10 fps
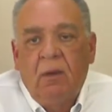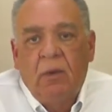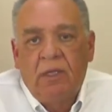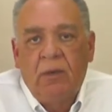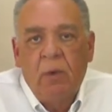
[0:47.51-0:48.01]

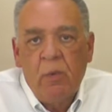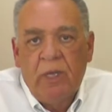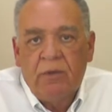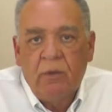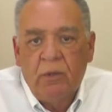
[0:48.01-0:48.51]
Well, then we
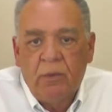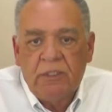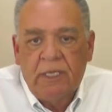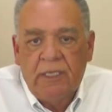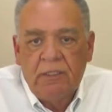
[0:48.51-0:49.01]
went through a
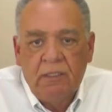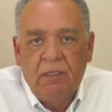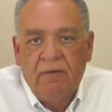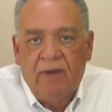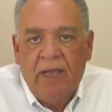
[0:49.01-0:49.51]
recession
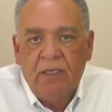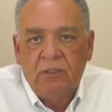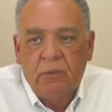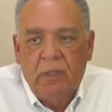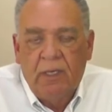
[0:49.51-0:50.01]
and the
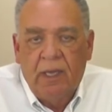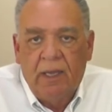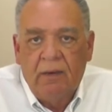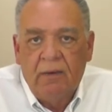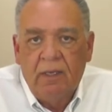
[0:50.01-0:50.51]
values went down,